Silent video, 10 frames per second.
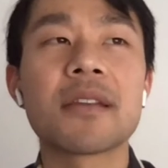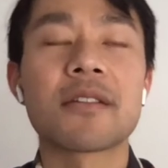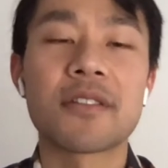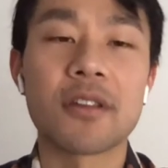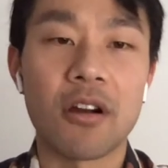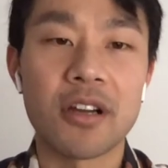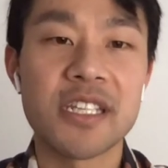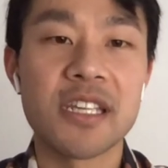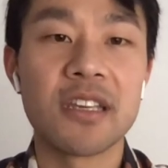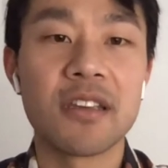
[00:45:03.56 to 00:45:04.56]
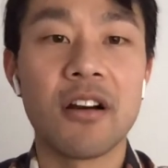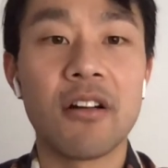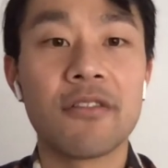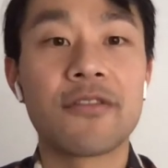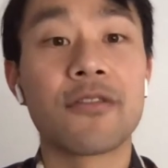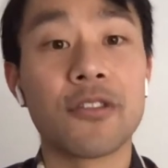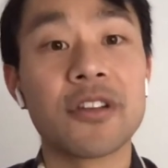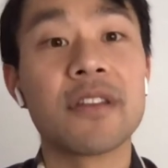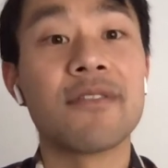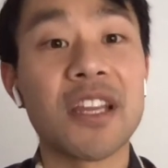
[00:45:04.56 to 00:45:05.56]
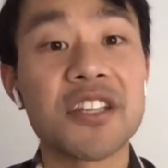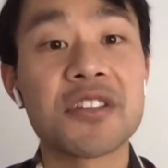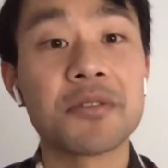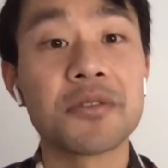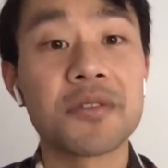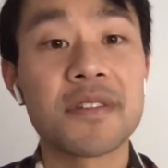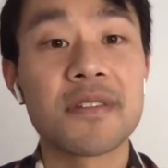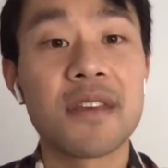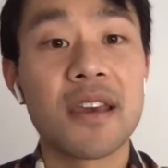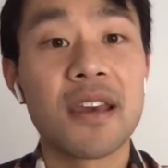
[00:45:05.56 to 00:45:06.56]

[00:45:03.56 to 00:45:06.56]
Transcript: to be an authority of fruit and vegetables